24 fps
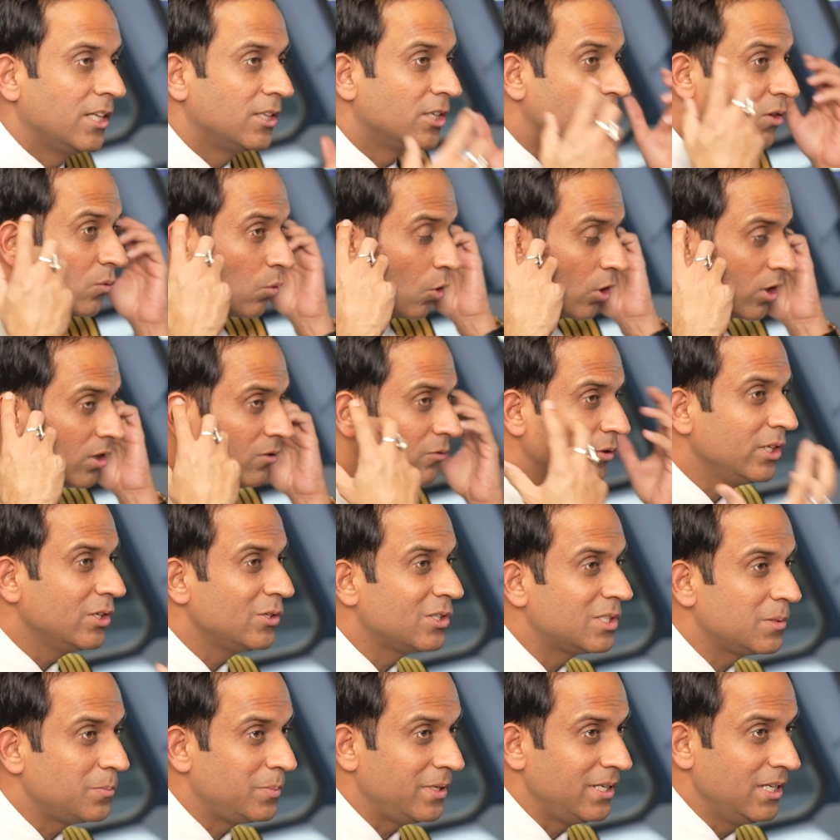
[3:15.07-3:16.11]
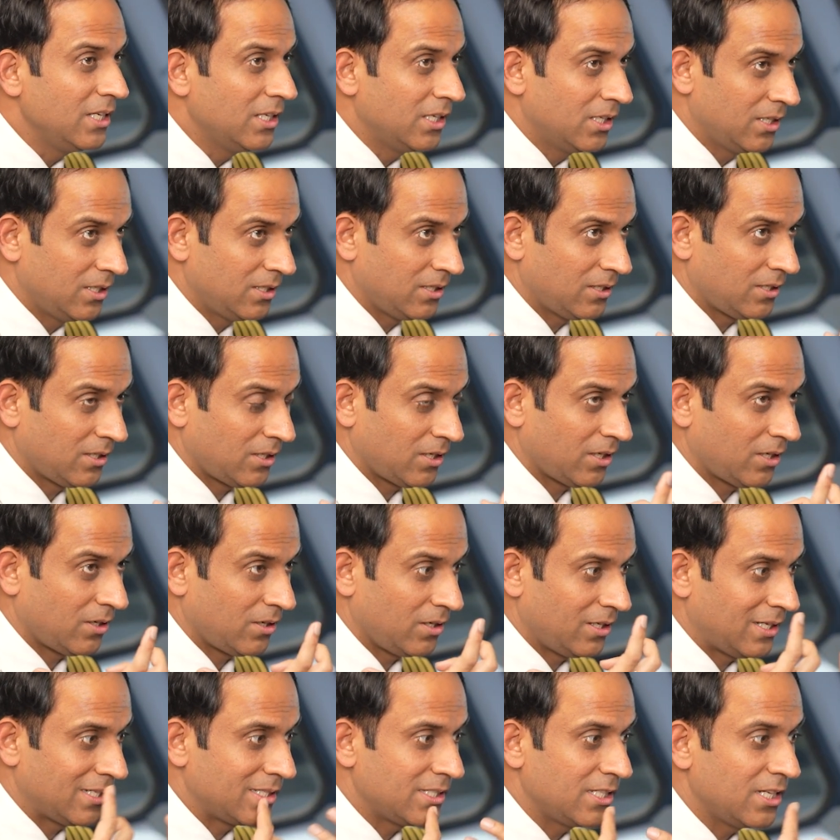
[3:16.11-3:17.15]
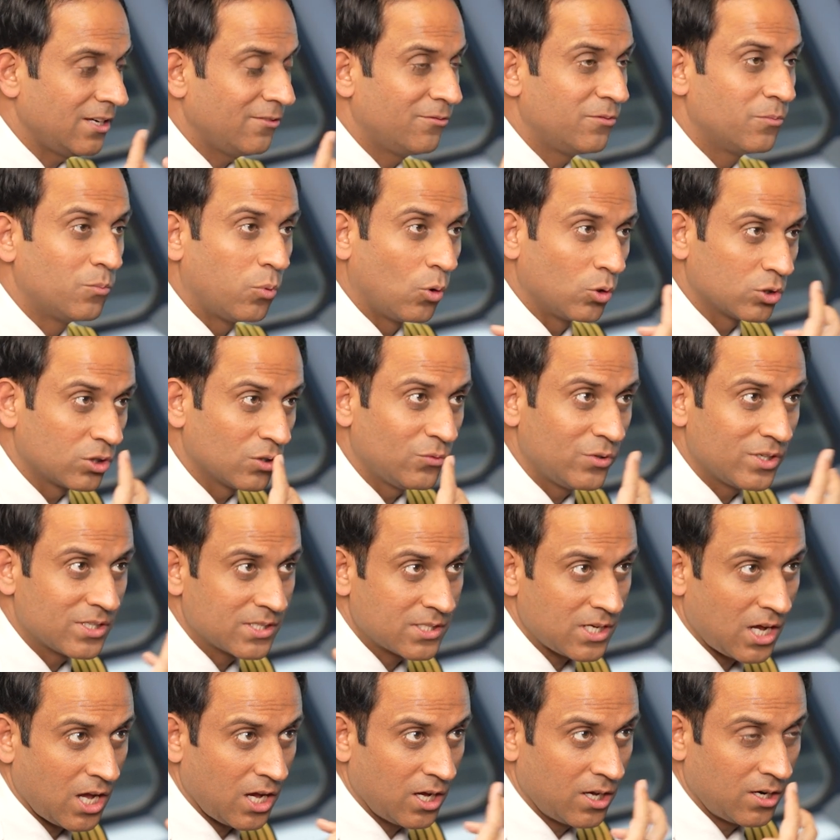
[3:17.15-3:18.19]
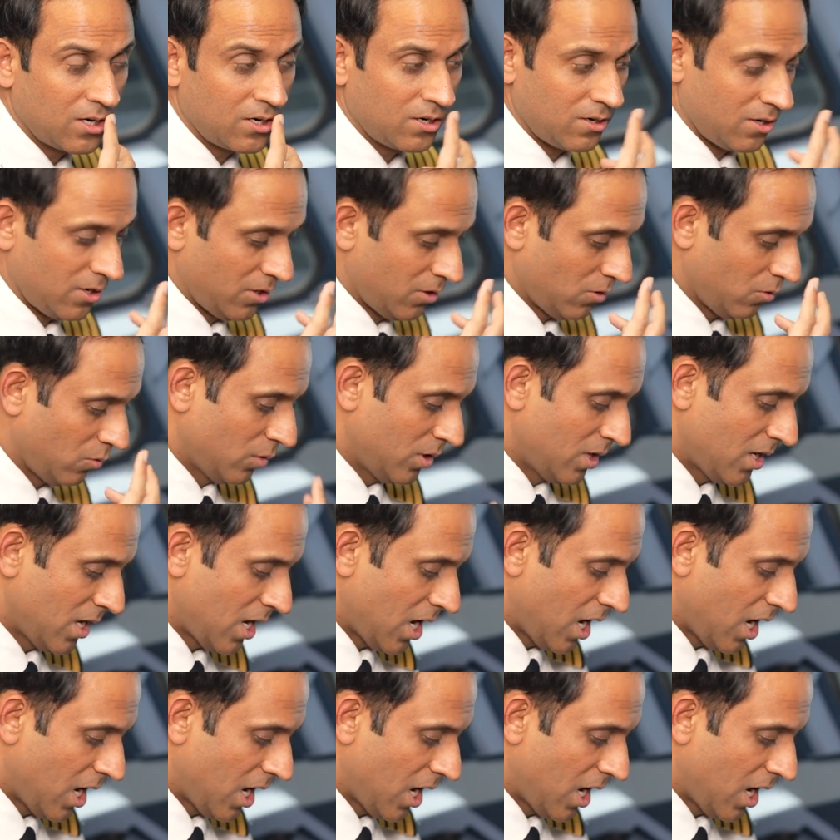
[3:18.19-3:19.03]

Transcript: In whatever you speak, let's say if both of us are, you know,